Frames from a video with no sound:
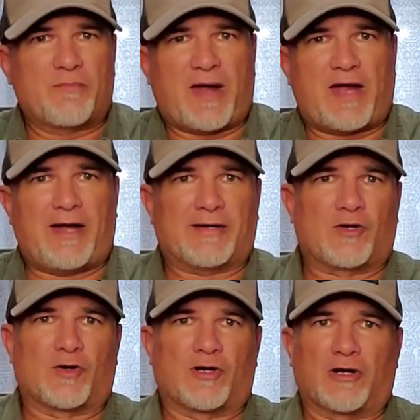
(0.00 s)
Mag
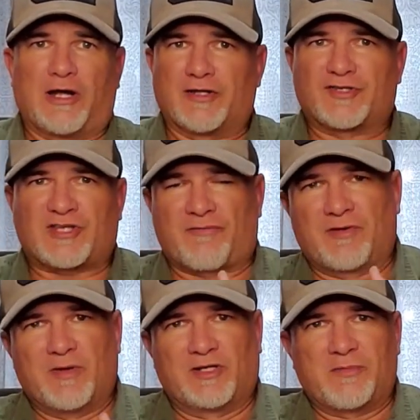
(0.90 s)
or a
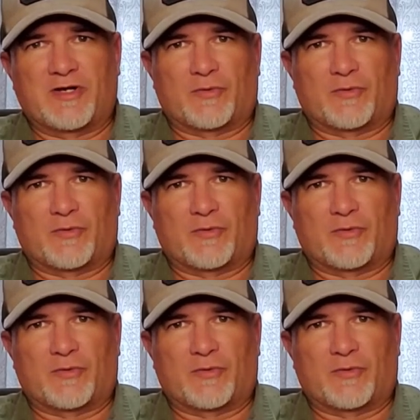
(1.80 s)
7mm